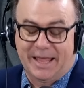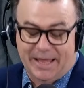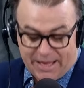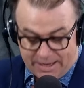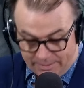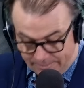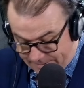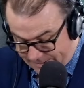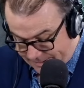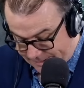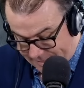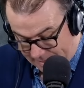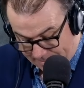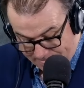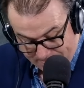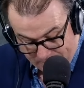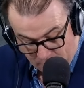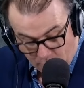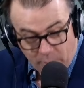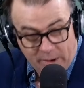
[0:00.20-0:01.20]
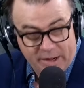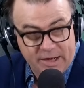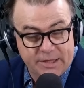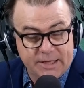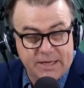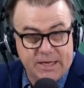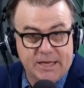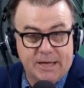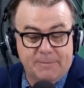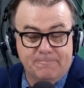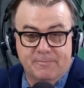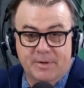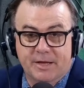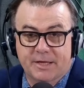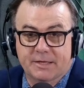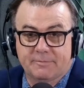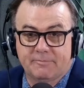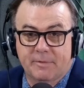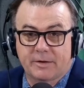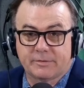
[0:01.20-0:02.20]
It was one of
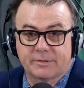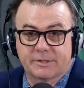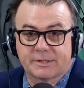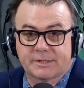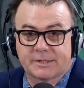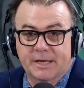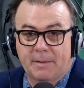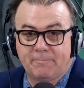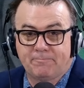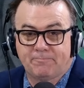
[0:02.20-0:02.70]
the most